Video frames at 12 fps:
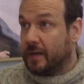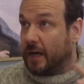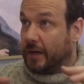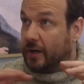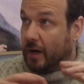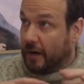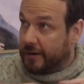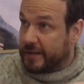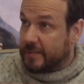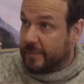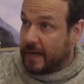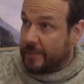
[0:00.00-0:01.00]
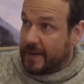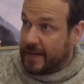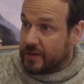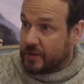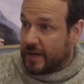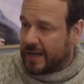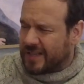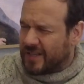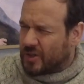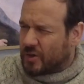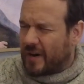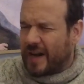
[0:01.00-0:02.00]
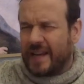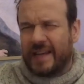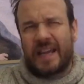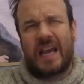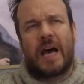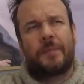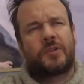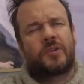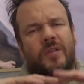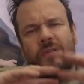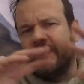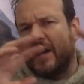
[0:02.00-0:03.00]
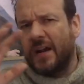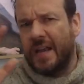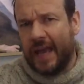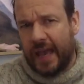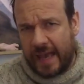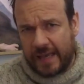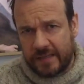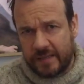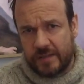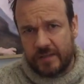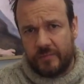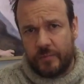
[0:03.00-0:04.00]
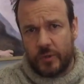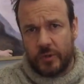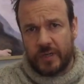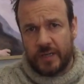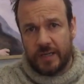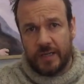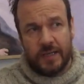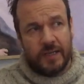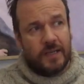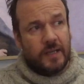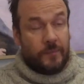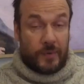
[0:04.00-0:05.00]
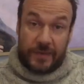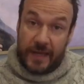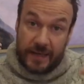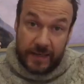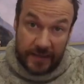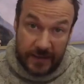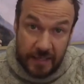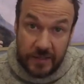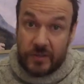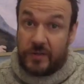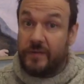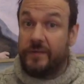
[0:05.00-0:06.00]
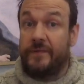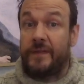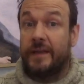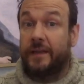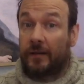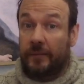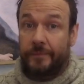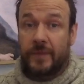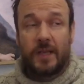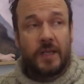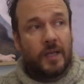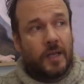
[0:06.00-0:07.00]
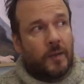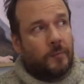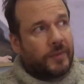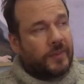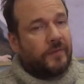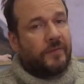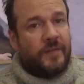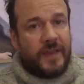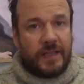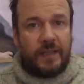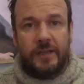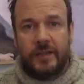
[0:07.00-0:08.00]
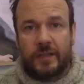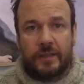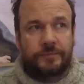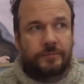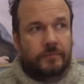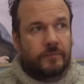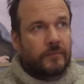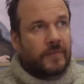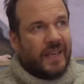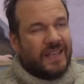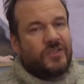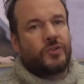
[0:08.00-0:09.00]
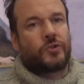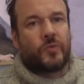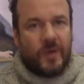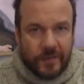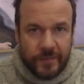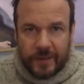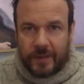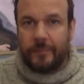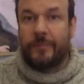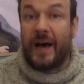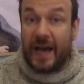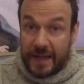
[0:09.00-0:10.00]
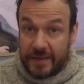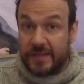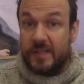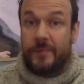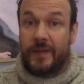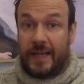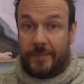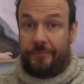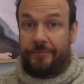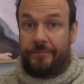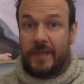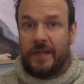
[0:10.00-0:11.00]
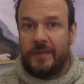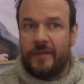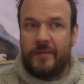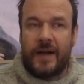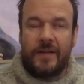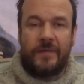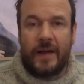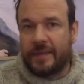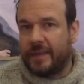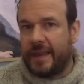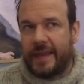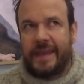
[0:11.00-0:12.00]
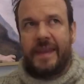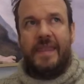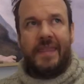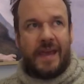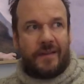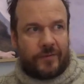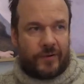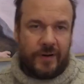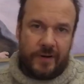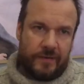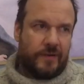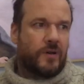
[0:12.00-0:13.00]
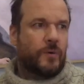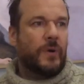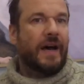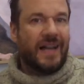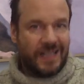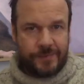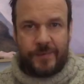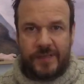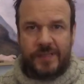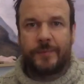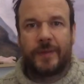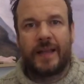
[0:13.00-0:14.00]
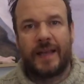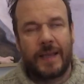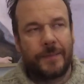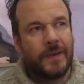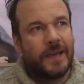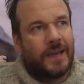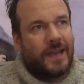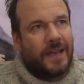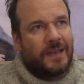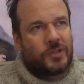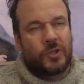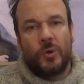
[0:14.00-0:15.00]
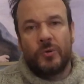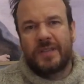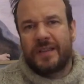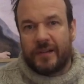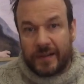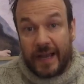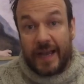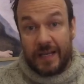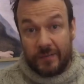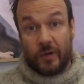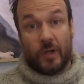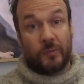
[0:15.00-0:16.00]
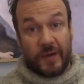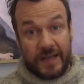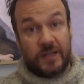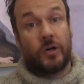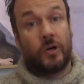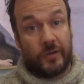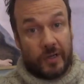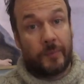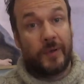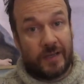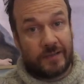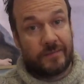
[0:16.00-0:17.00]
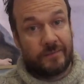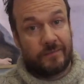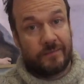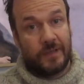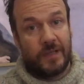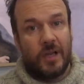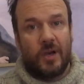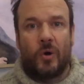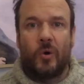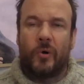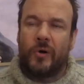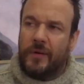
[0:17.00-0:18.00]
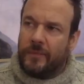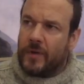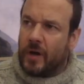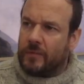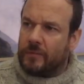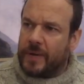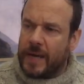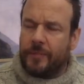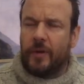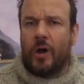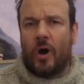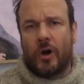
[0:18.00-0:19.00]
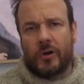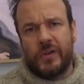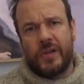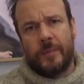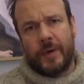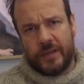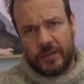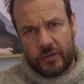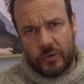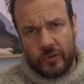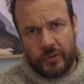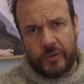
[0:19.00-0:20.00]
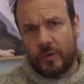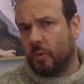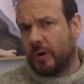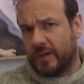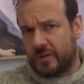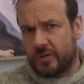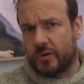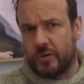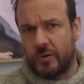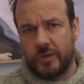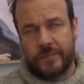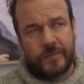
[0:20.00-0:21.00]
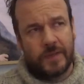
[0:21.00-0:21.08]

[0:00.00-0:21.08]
An artist might be interested in trying to capture the very essence of beauty, but they continue to fail. But the failure is driven by the sublime. The very fact that they can never grasp the sublime shows that they're kind of already caught up in it. Or people arguing about the truth and what is true,